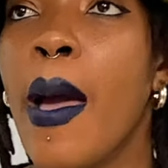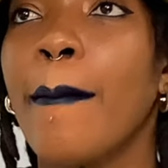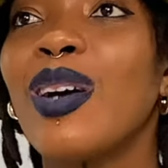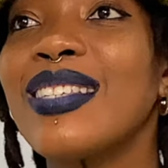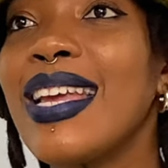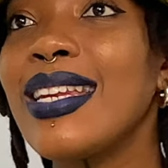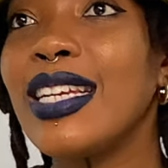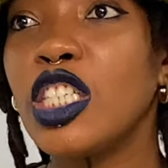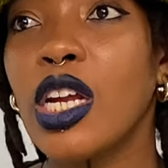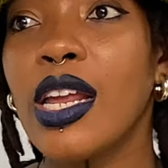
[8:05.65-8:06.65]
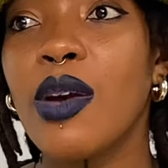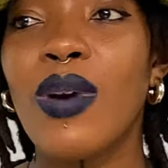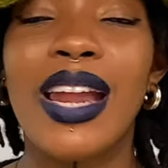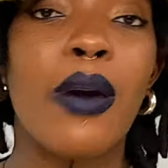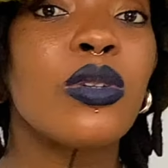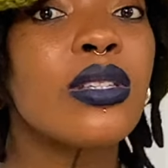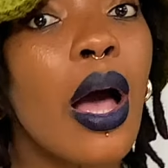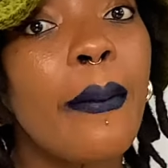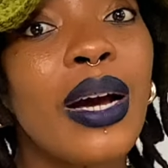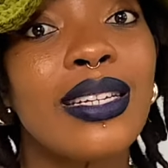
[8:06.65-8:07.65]
But initially, when I was
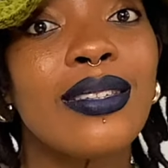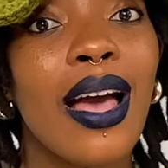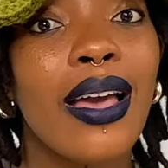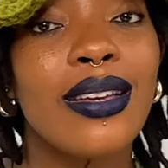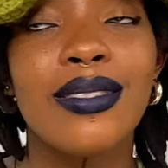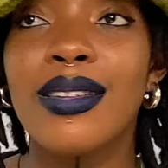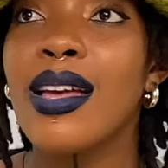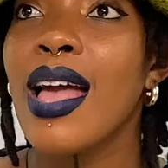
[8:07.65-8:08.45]
not monetized,